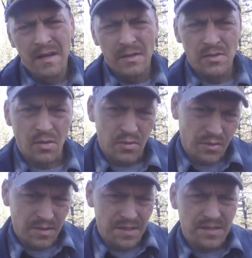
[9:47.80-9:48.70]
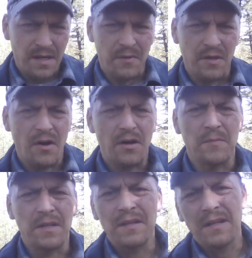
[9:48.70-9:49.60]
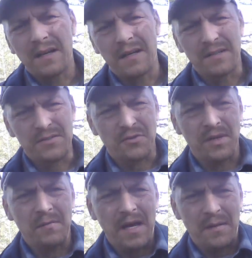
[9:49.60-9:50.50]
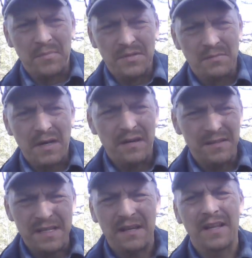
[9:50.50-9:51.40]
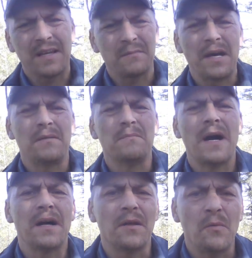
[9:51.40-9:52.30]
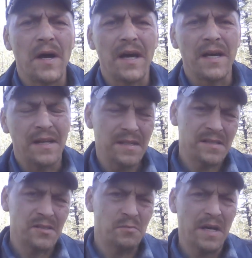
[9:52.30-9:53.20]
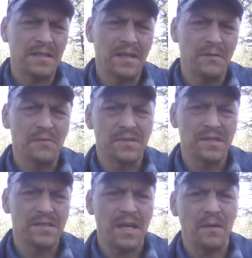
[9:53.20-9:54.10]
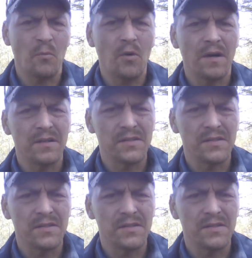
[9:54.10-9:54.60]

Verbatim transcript: So during this time of the argument, a scream happens about, sounded like about a mile away, and he suspected it was the same one.